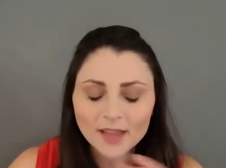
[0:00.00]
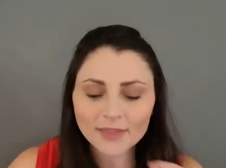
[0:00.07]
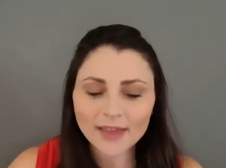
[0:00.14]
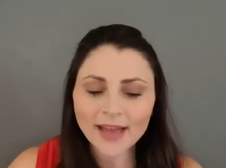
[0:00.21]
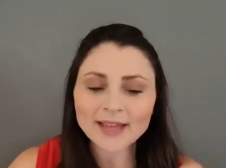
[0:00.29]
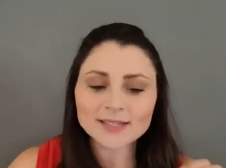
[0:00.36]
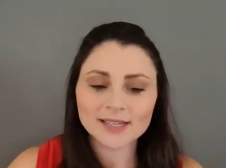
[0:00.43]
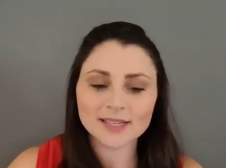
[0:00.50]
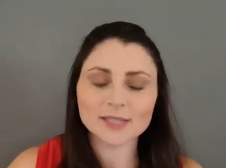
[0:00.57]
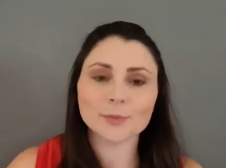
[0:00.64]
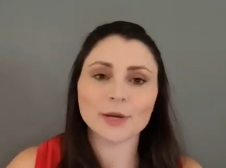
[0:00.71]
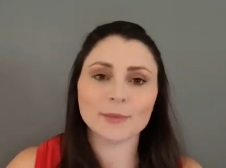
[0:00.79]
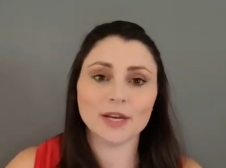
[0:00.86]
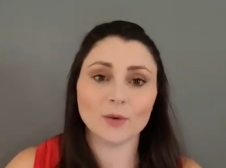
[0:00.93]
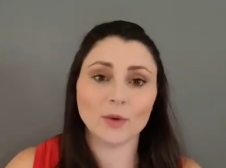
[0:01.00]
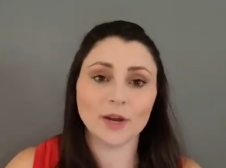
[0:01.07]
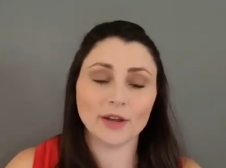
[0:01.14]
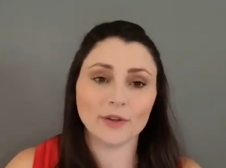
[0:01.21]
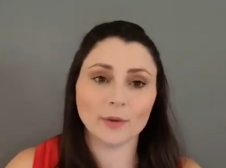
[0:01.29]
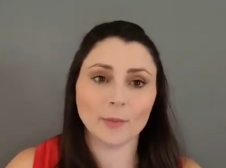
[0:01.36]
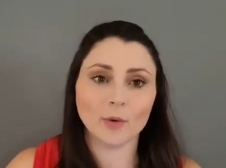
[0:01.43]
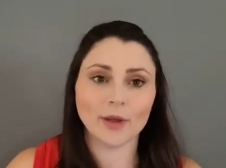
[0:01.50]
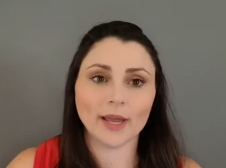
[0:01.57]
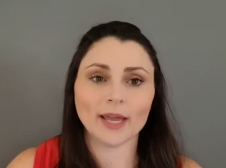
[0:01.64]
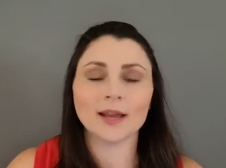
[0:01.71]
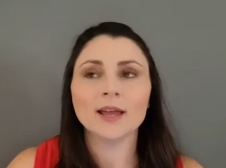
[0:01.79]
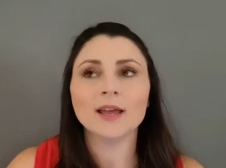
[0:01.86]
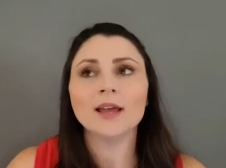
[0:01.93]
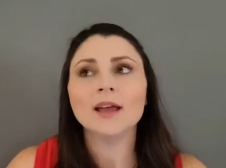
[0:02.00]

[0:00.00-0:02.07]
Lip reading: That does bring me to one other point.